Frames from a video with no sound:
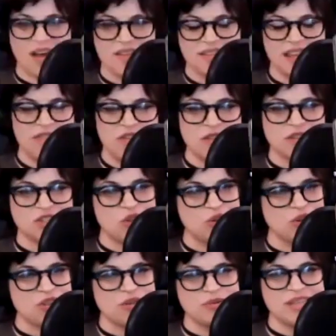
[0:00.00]
the devil on the
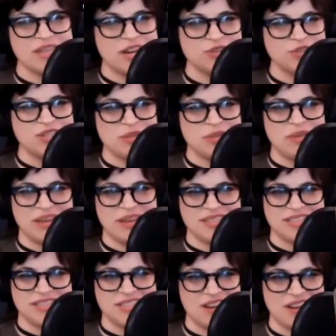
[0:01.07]
shoulder though is interesting
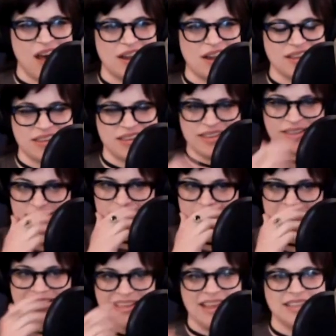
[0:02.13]
because it's not a,
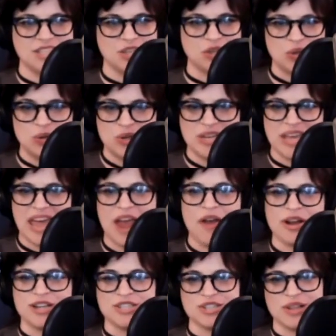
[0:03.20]
it's a good
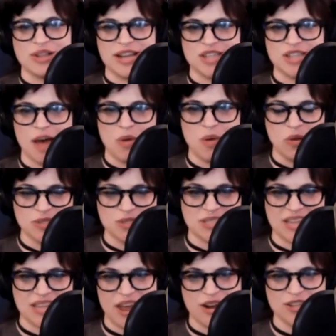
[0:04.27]
character. Like Tom
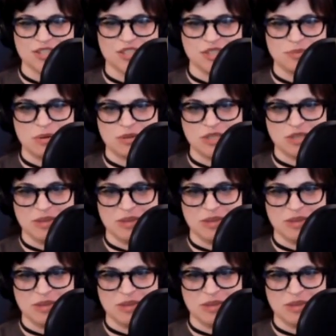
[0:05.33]
Hulce's character is supposed to be